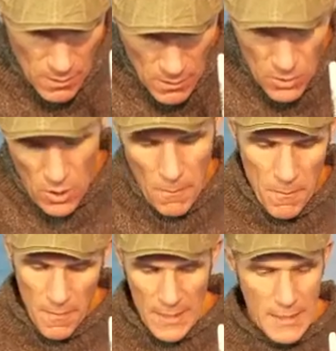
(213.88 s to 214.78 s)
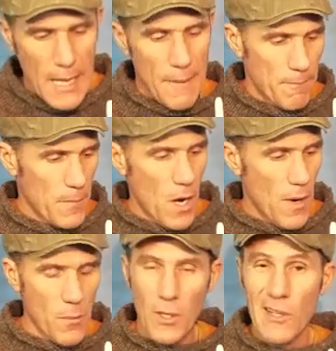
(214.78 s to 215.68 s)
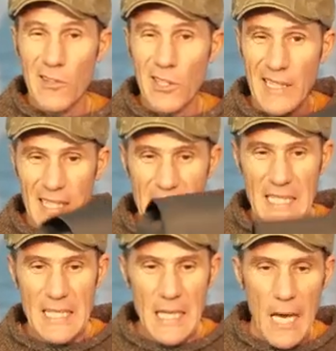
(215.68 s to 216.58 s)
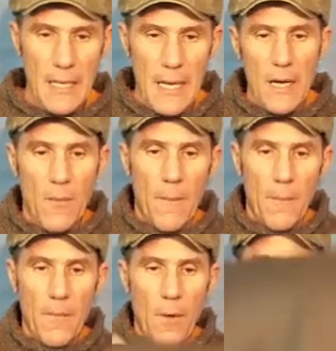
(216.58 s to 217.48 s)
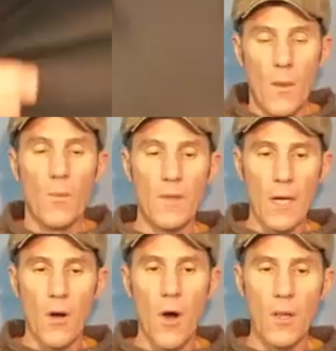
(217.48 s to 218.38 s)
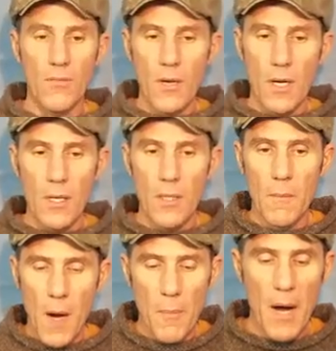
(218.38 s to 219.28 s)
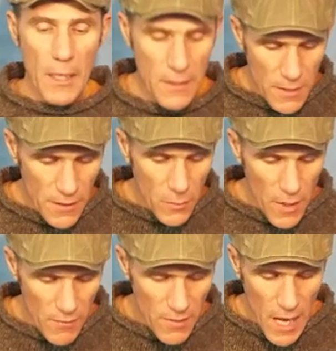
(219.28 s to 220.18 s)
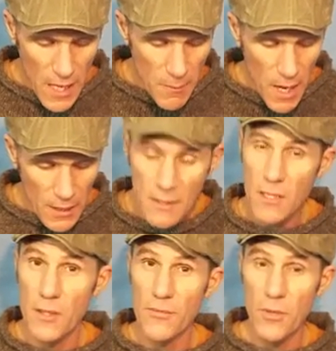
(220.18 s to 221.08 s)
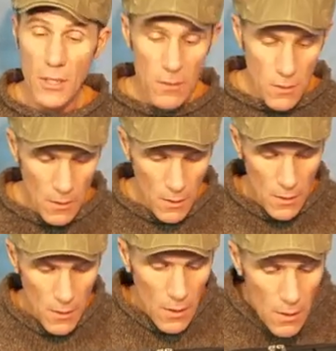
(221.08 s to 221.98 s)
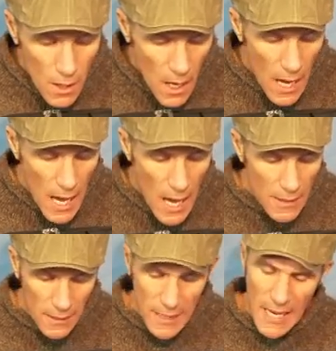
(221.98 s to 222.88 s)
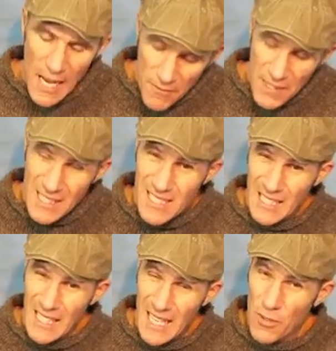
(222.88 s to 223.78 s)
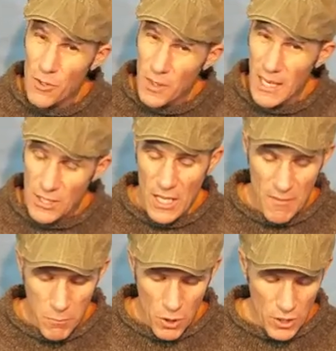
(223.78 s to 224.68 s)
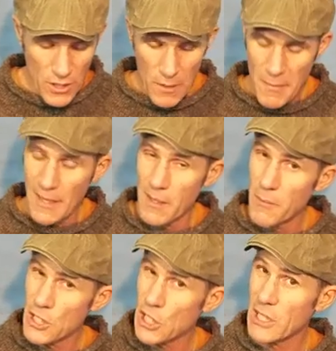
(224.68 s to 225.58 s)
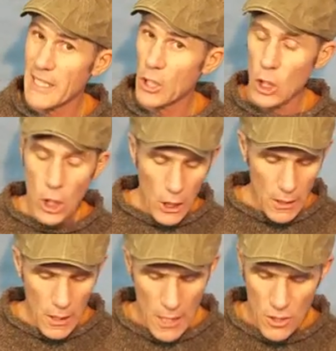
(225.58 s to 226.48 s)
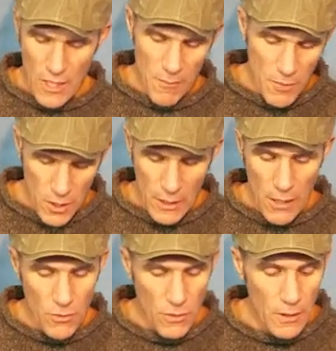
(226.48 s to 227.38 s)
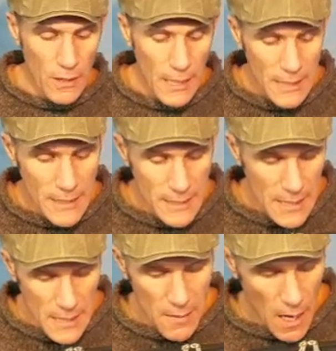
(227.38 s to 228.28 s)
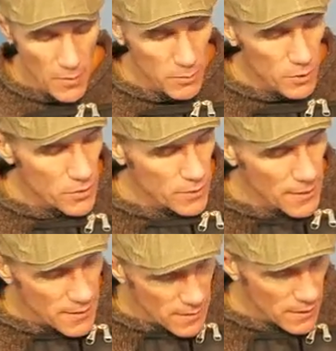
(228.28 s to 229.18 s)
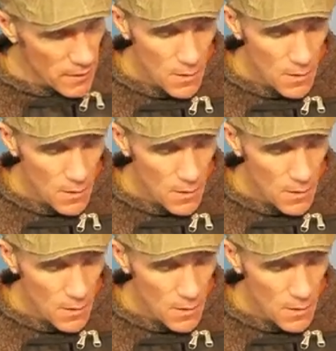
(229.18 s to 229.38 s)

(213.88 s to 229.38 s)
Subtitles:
So that's that. All right, we're going to look at the inside now. So we've got all of our pockets here. We have 9 pockets on the front. And I kind of have things sticking out. You can actually have them pushed in and make it a much cleaner look. I just have them stuck out so you can kind of see how the balloons are in there.